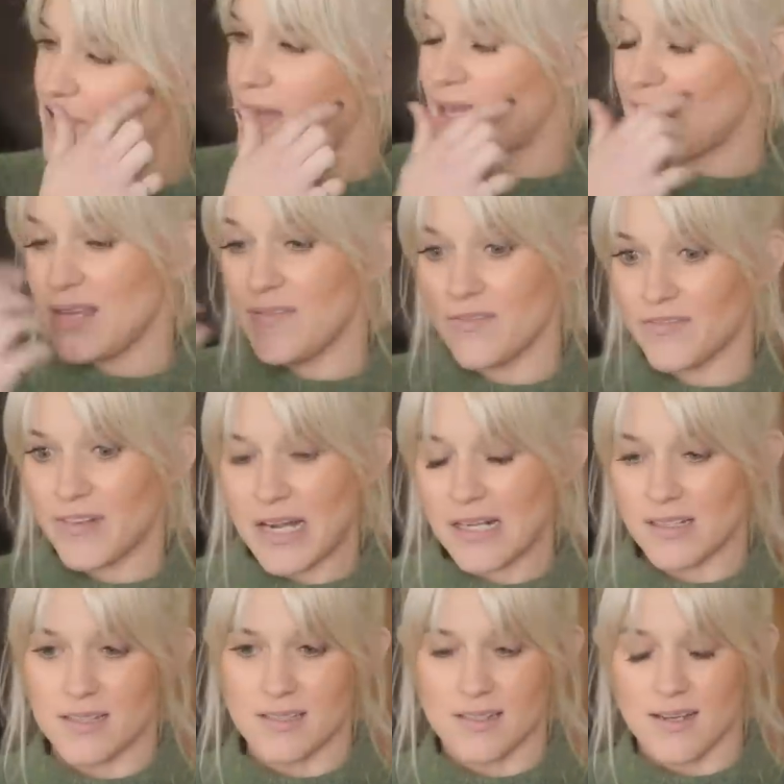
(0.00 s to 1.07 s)
But even
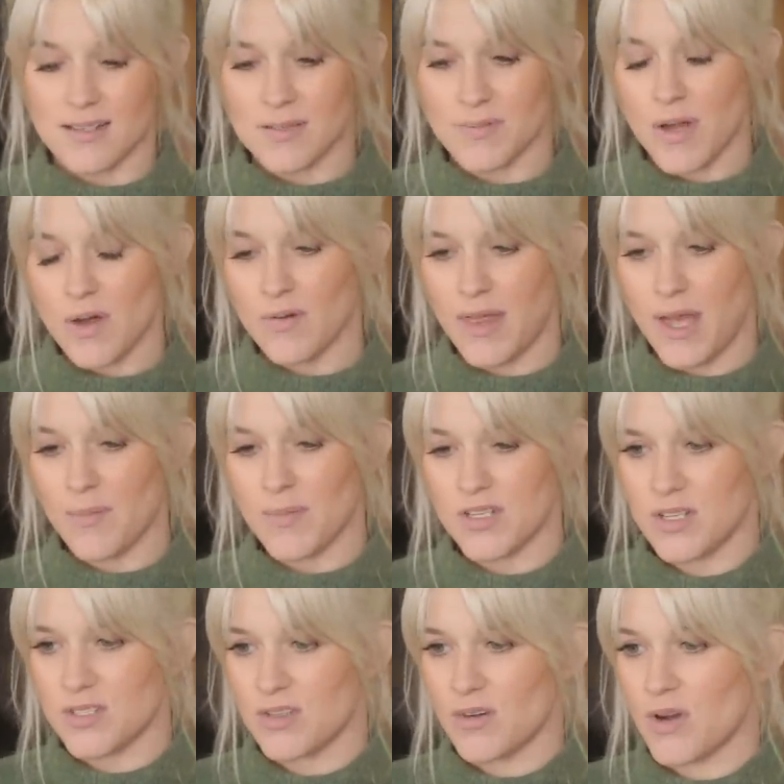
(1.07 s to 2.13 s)
Franklin's not small with how
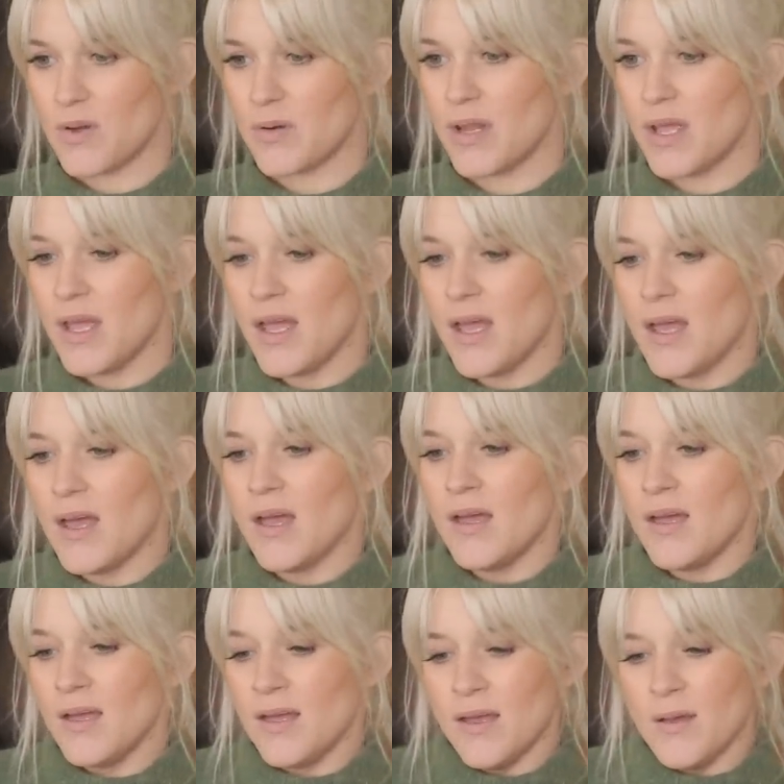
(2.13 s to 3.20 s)
much it's grown.
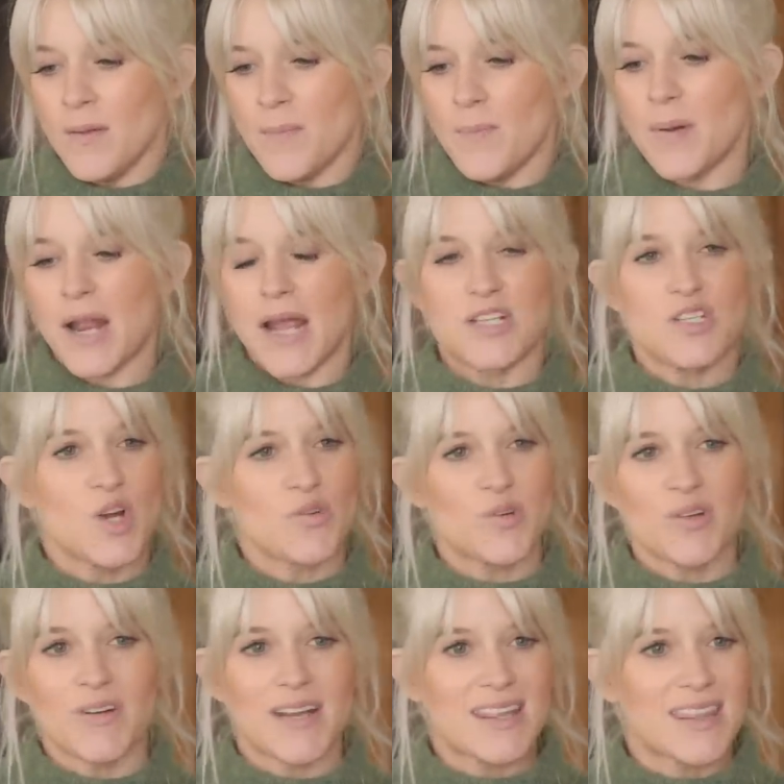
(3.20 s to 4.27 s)
Sure. But I don't
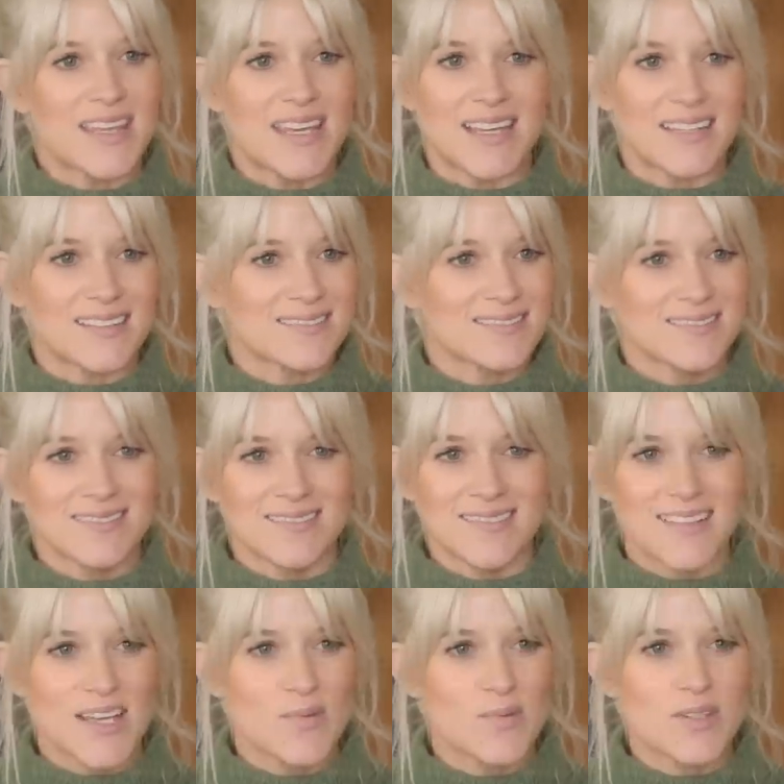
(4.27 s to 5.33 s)
regret a thing.
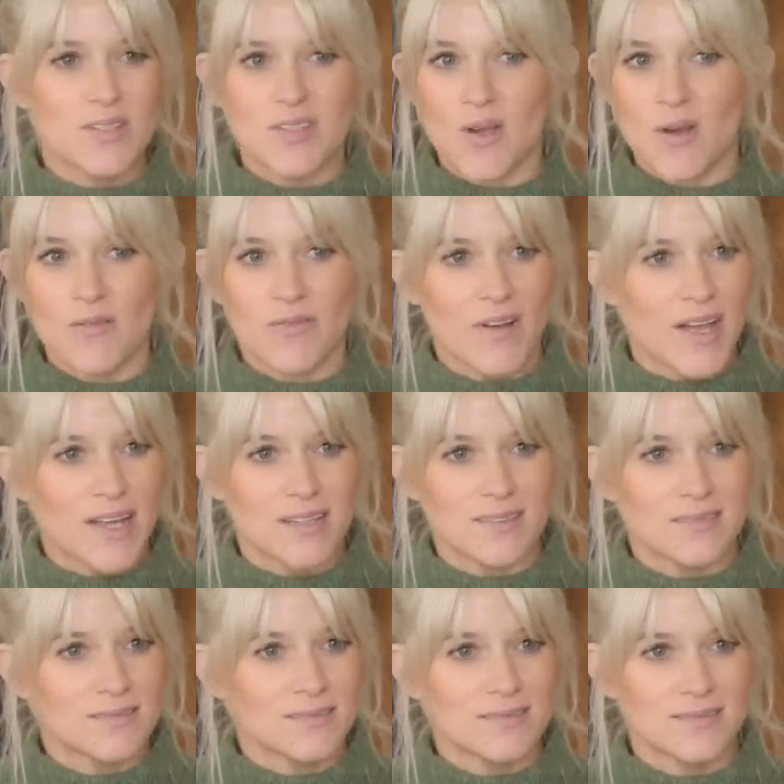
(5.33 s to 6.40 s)
Yeah. It was so
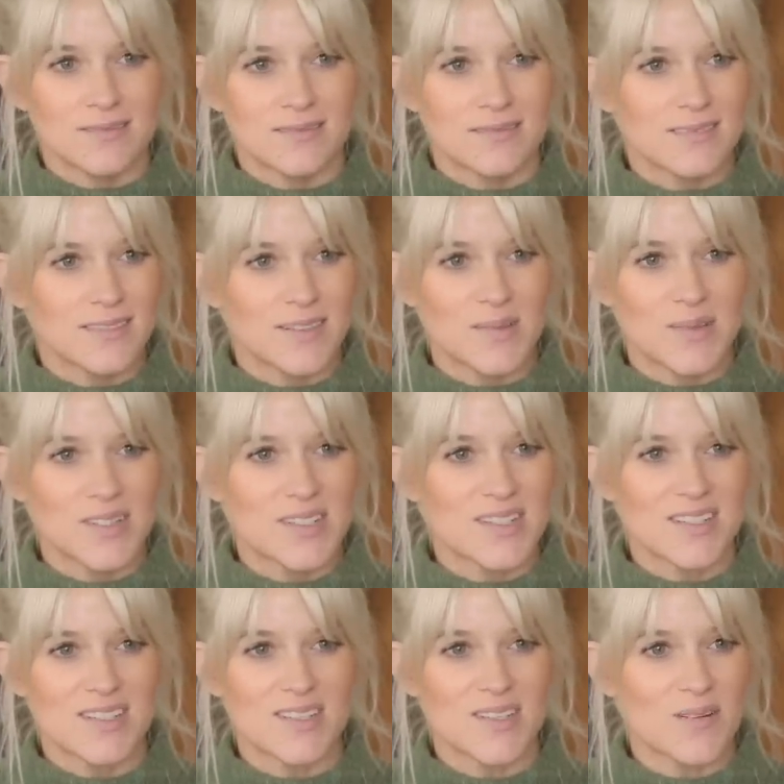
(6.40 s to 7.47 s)
fun. Yeah. It was
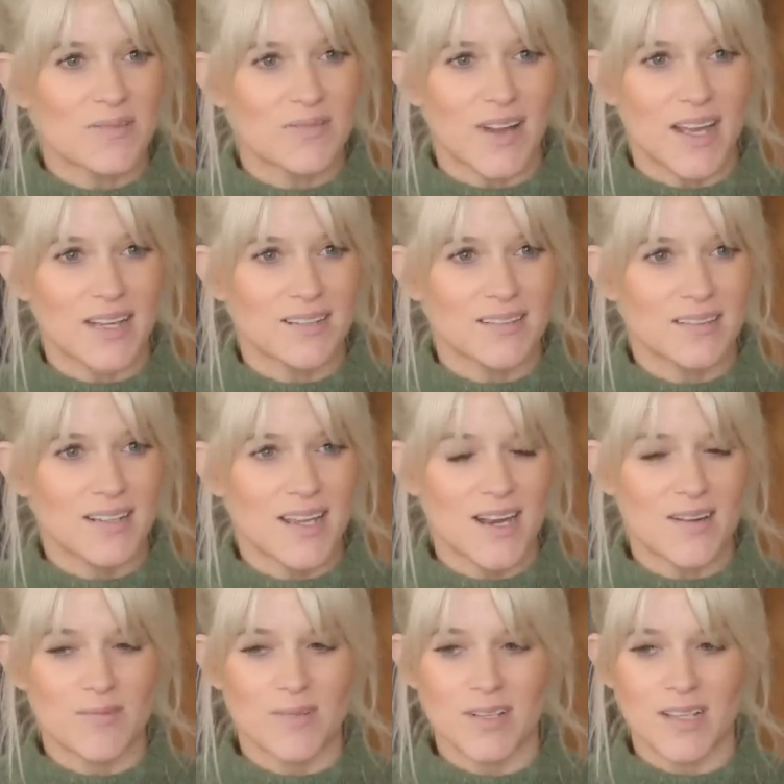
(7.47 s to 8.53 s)
just so fun,
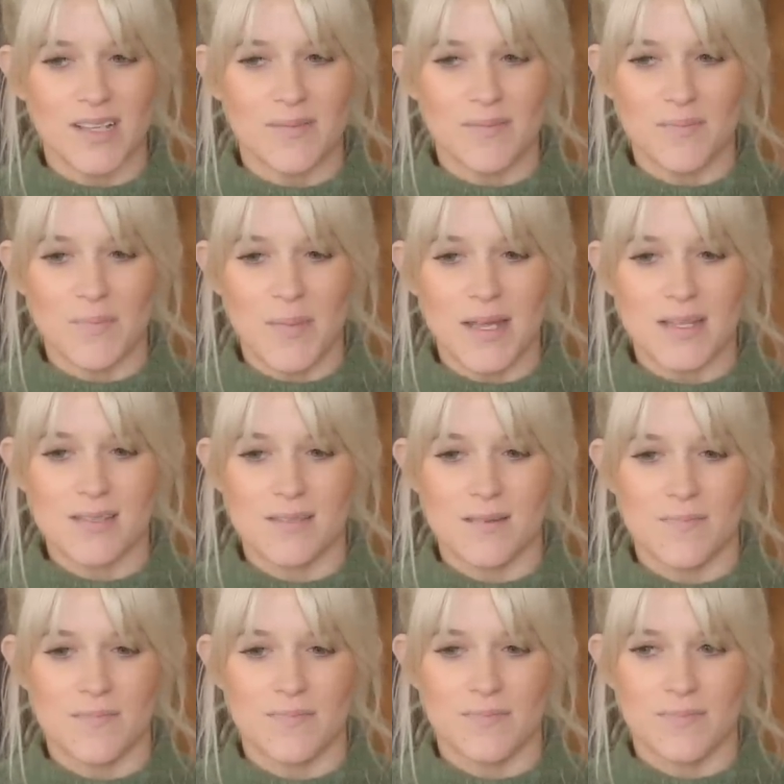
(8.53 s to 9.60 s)
and I really met
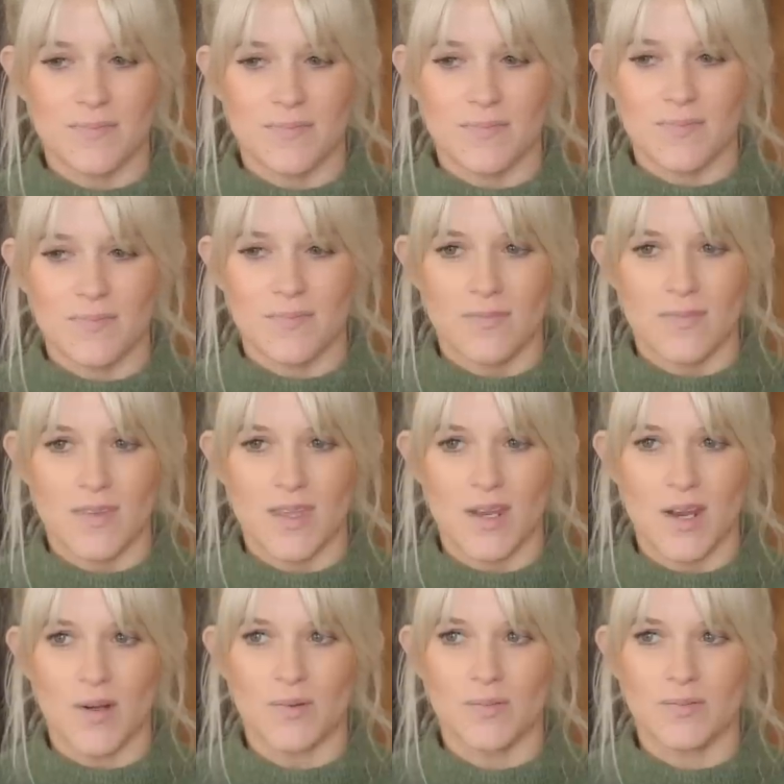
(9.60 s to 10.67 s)
some,
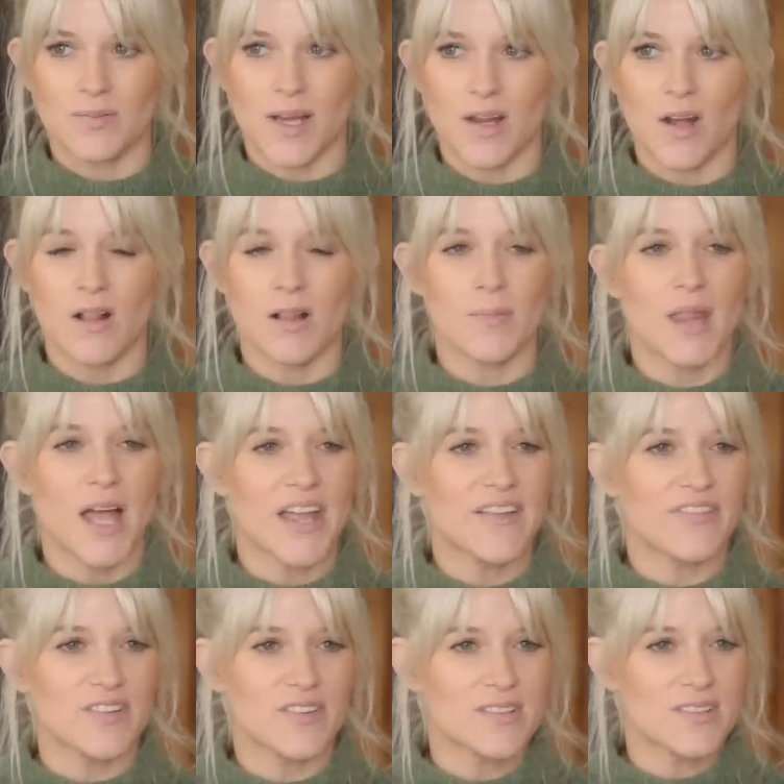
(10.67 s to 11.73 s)
you know, I call them
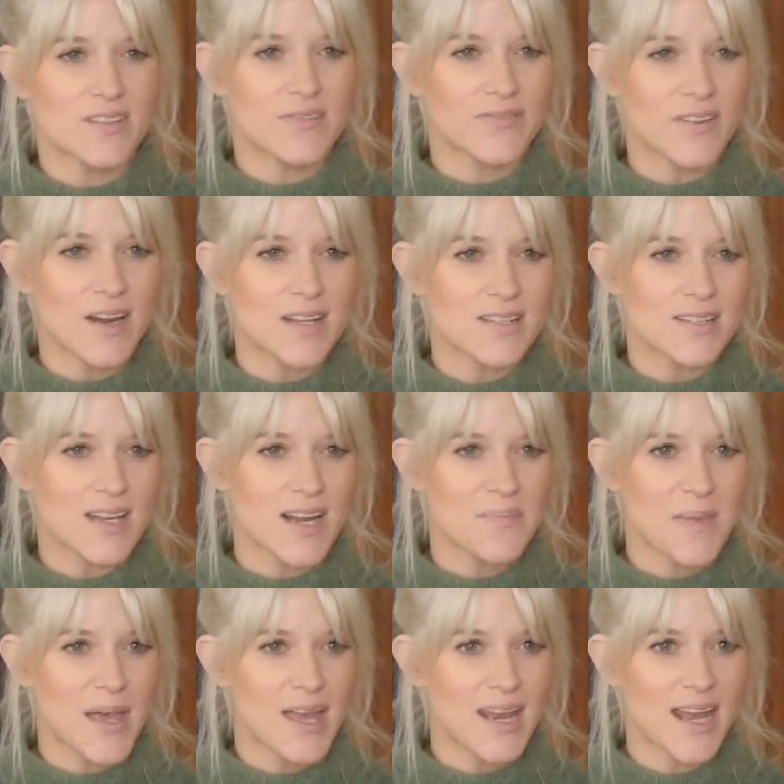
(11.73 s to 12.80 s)
lifers, the friends that I
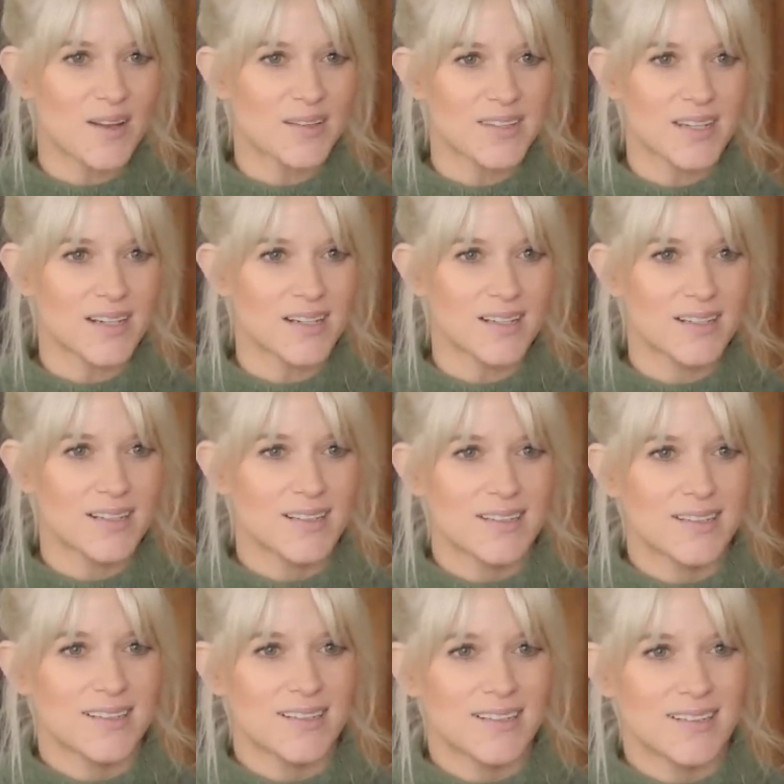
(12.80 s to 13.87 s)
met out there.
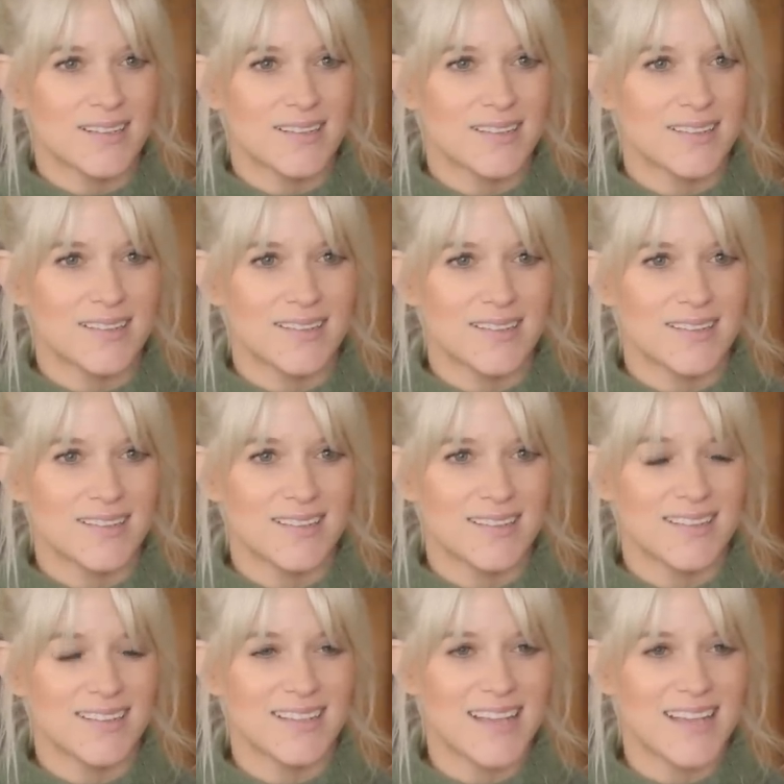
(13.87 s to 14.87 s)
Yeah. Sure.